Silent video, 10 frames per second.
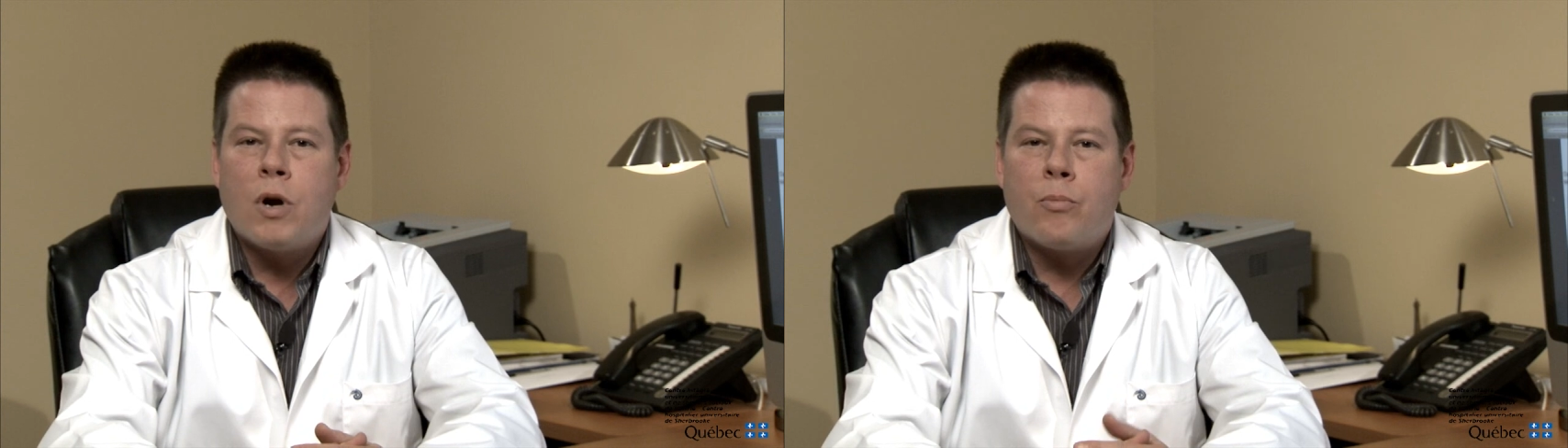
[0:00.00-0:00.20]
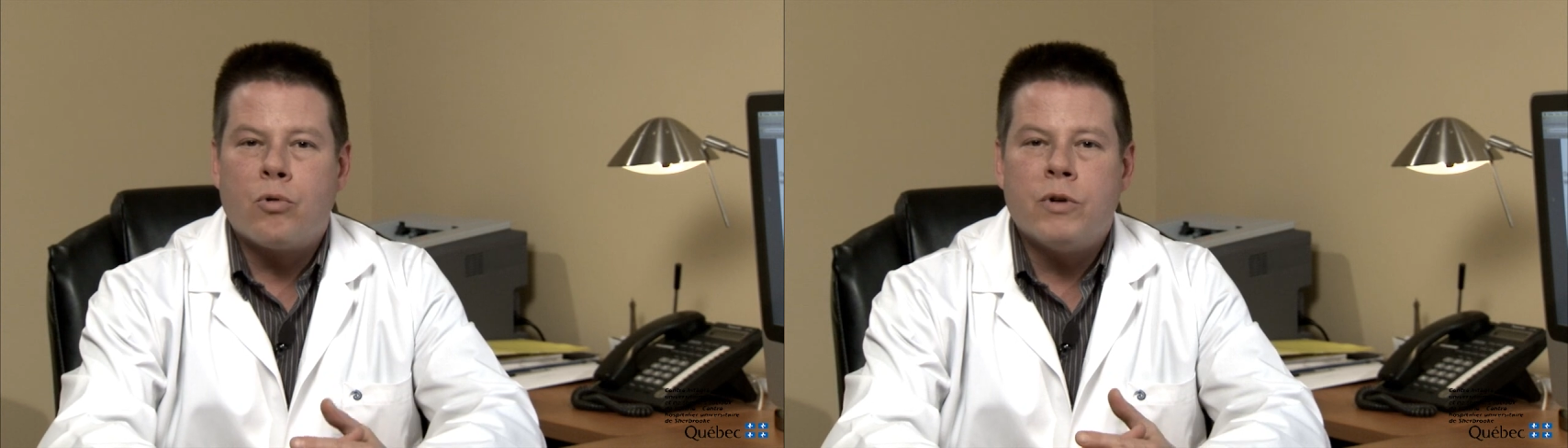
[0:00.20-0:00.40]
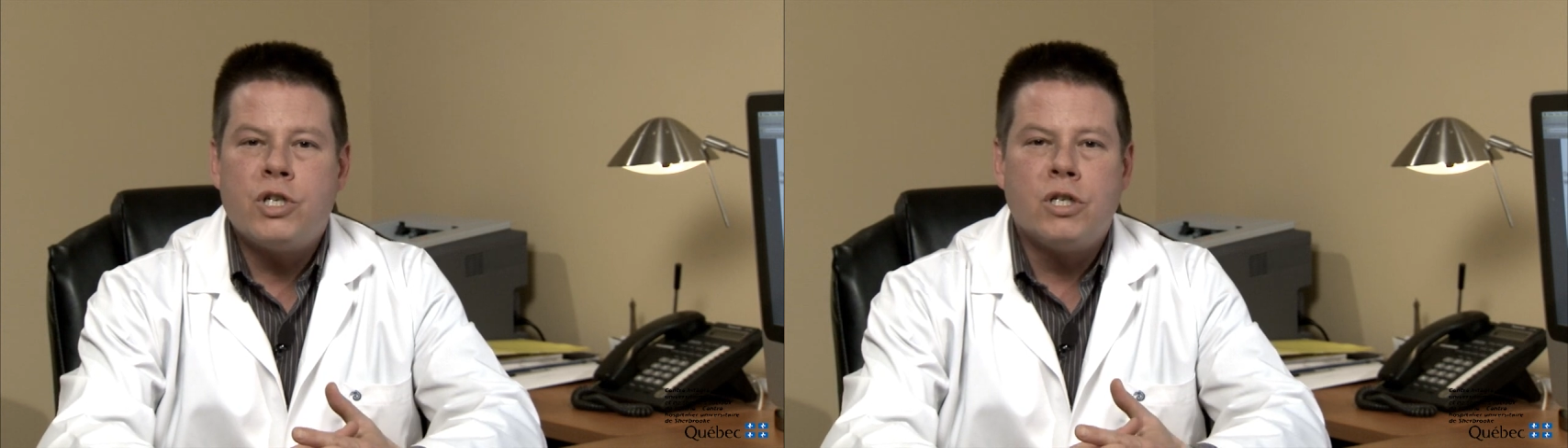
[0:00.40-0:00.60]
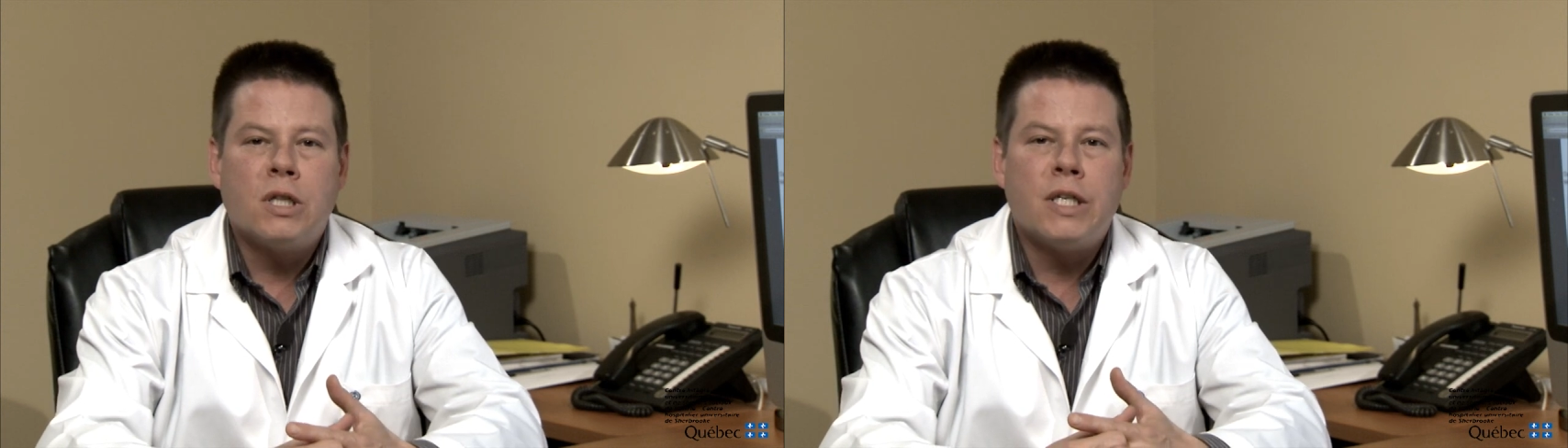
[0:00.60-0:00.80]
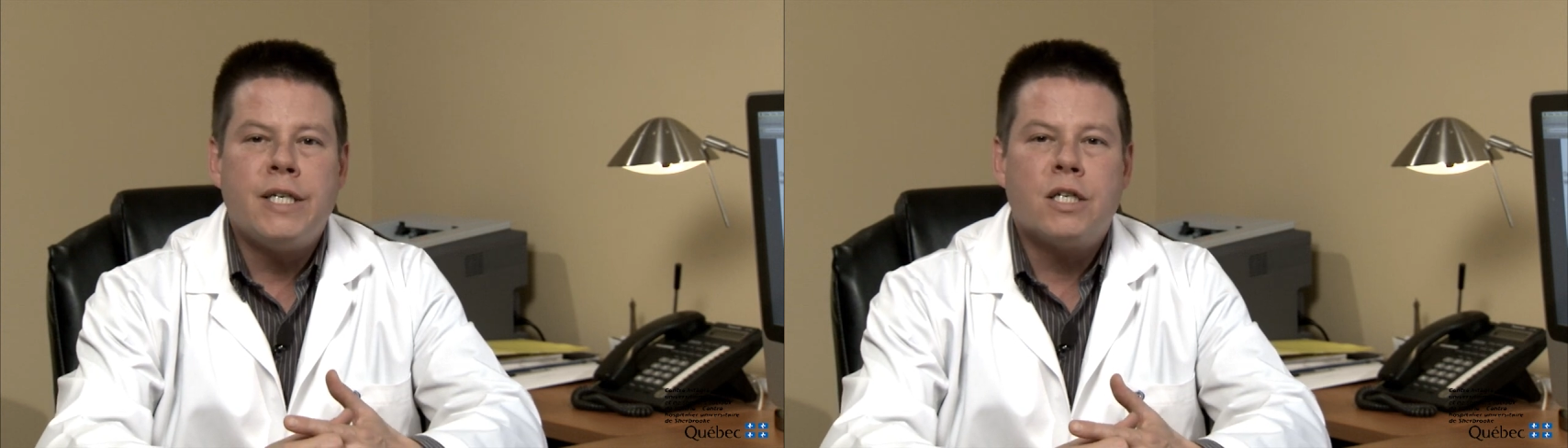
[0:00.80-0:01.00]
preparation
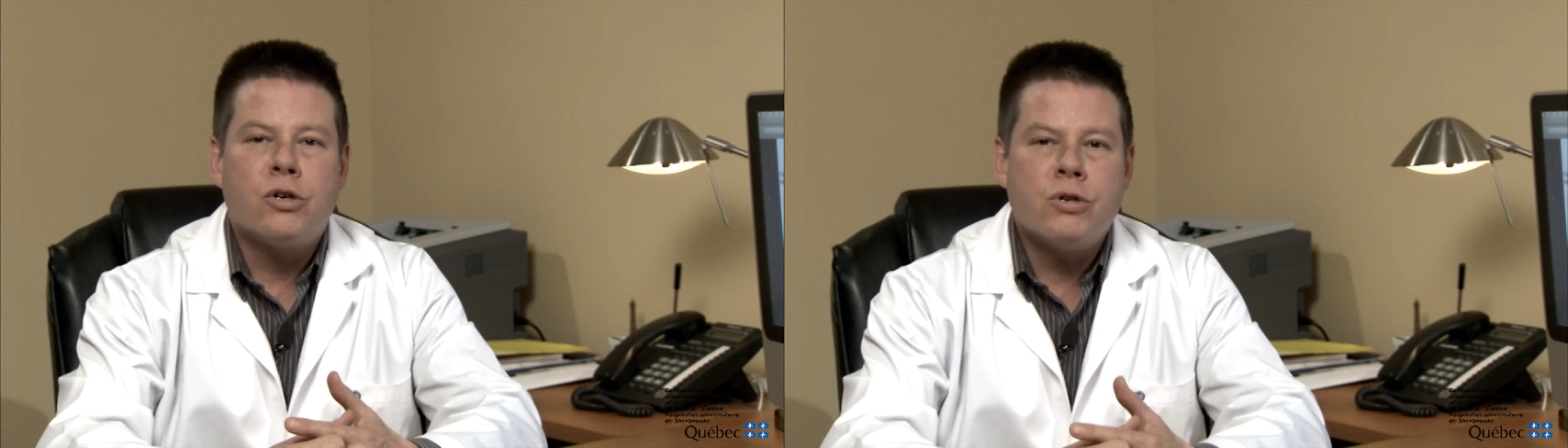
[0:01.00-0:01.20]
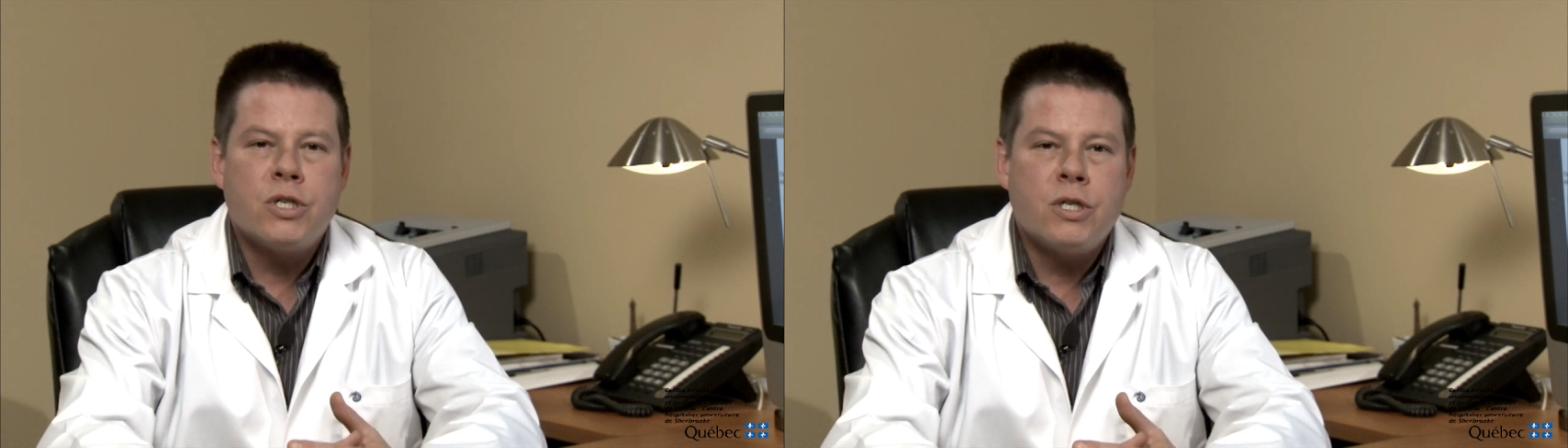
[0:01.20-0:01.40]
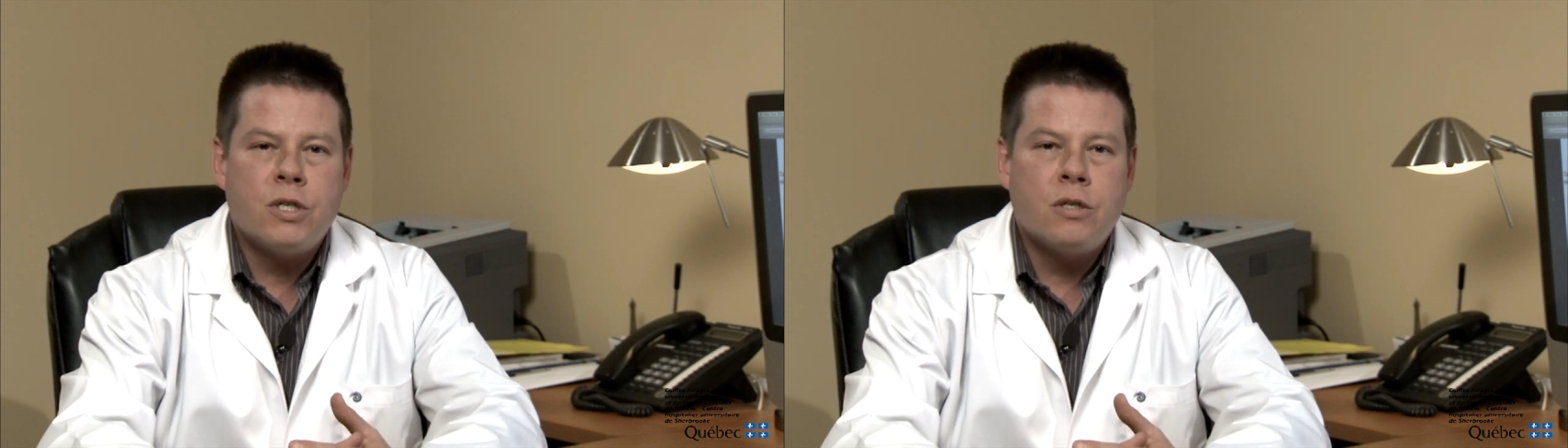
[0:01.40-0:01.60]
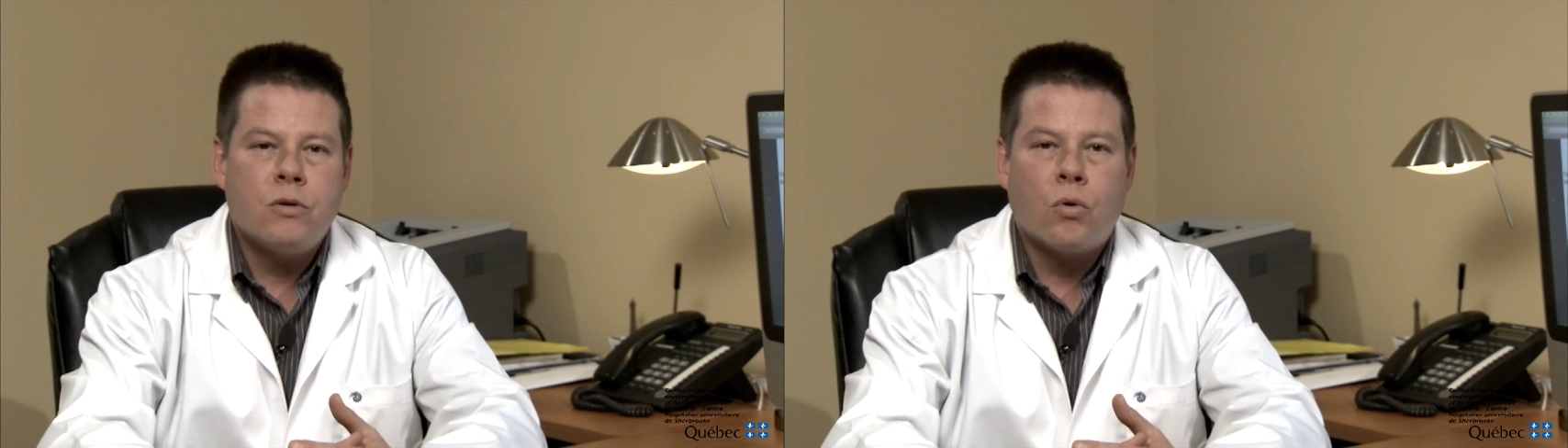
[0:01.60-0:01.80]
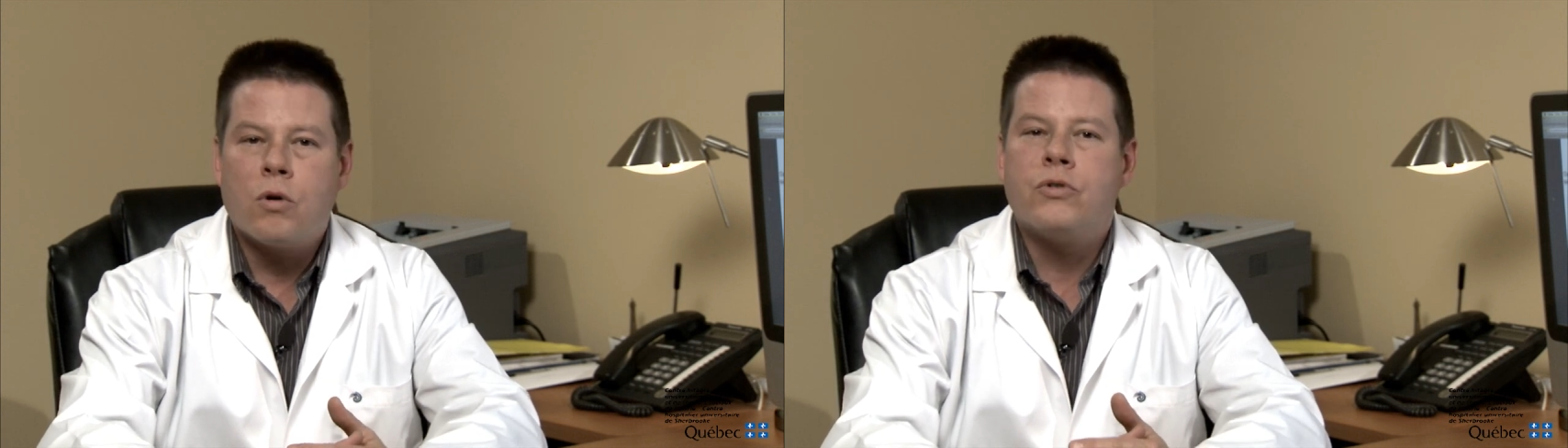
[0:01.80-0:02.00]
clinic nurses
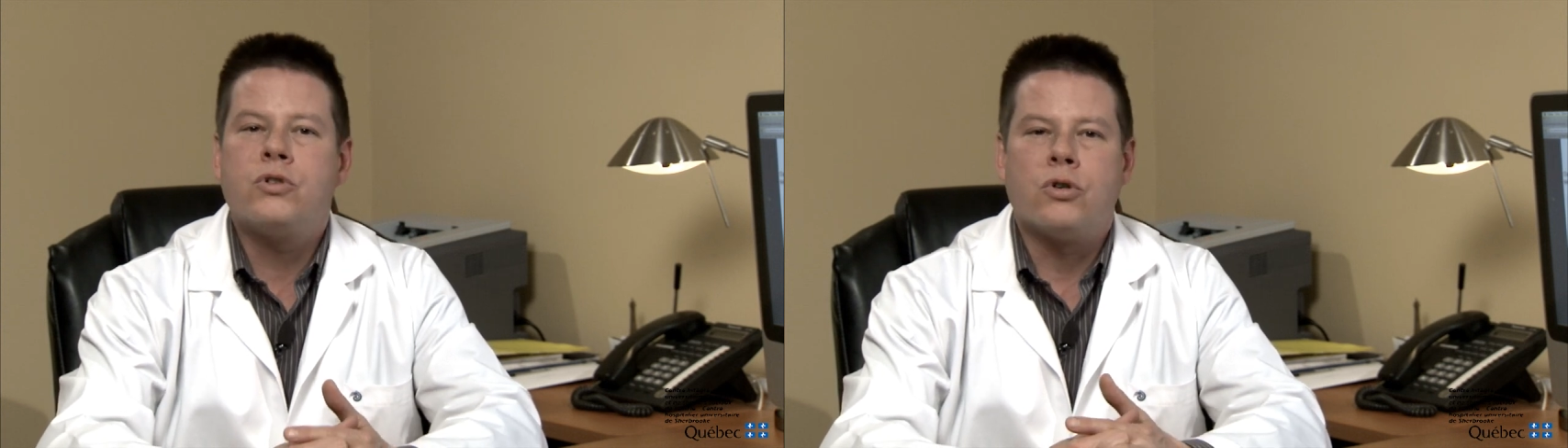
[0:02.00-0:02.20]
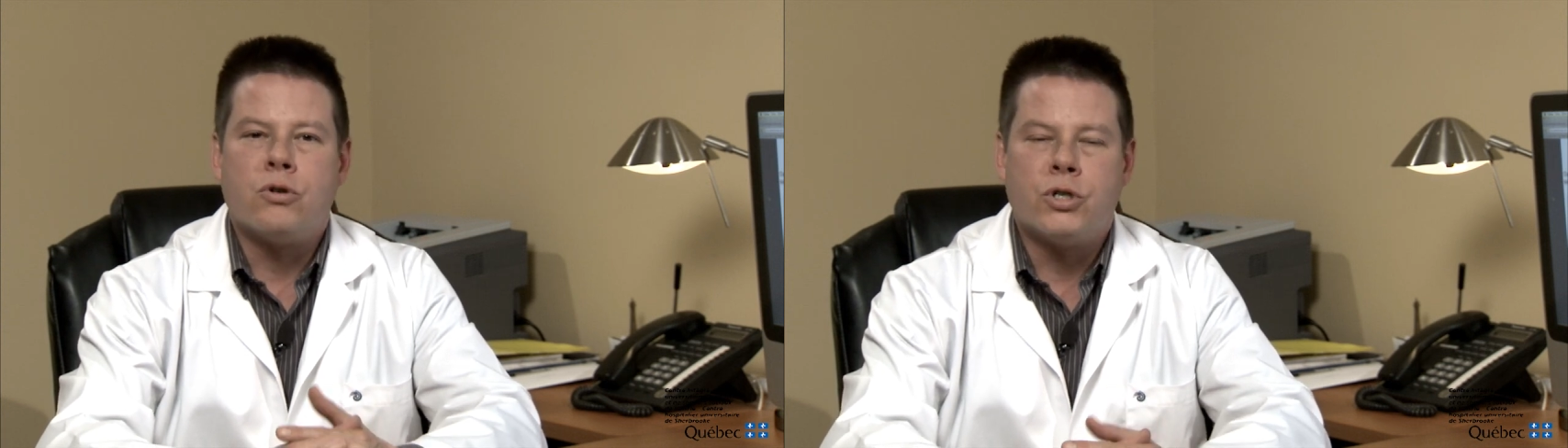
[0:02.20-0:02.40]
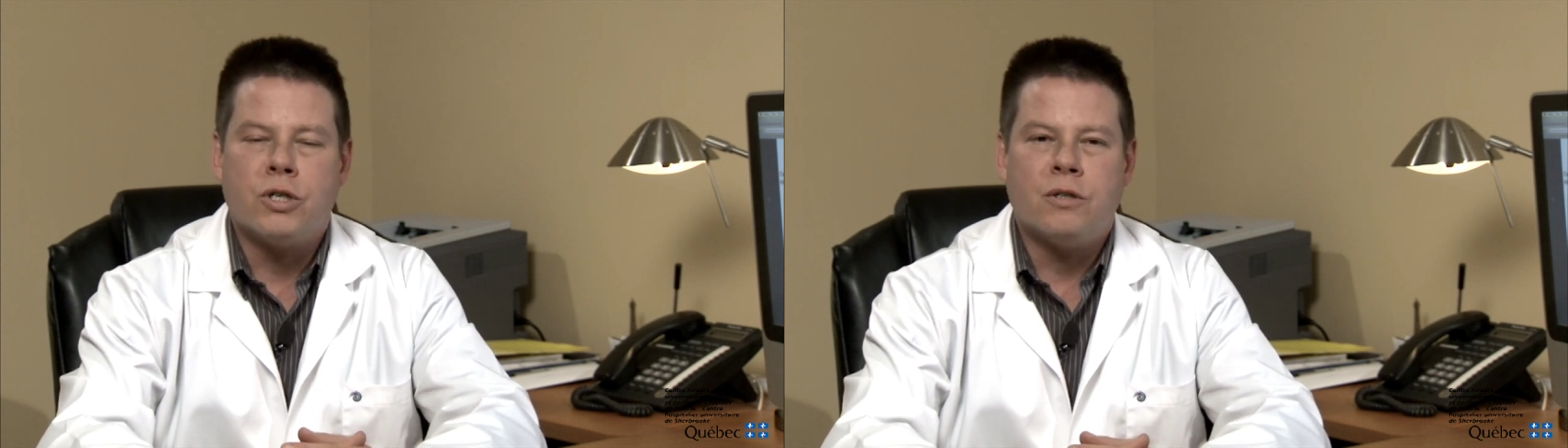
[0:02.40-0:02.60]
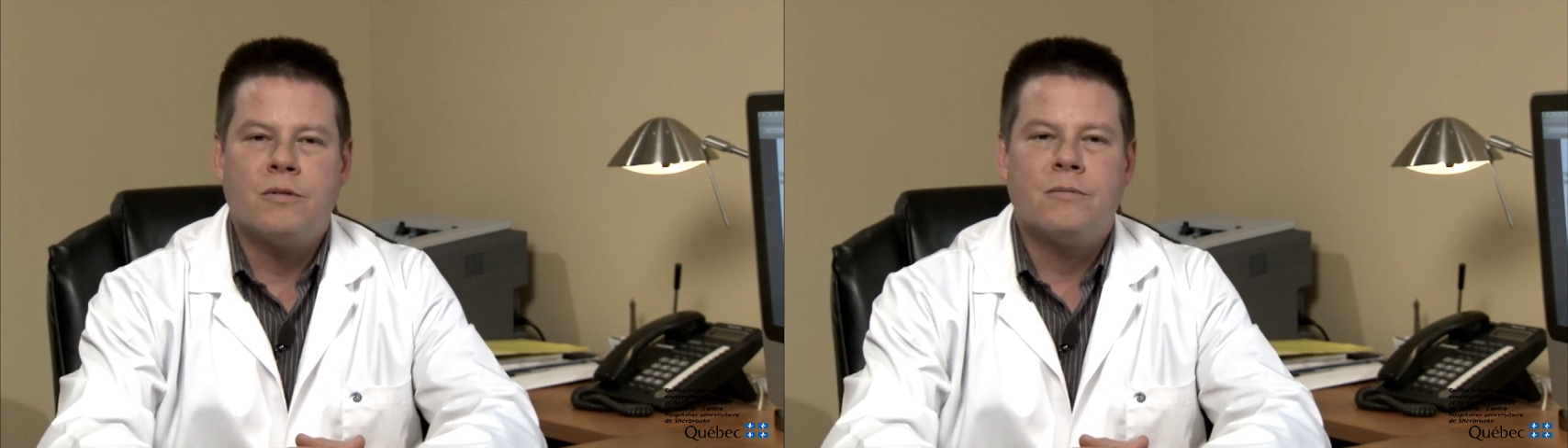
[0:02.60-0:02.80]
or the surgeon.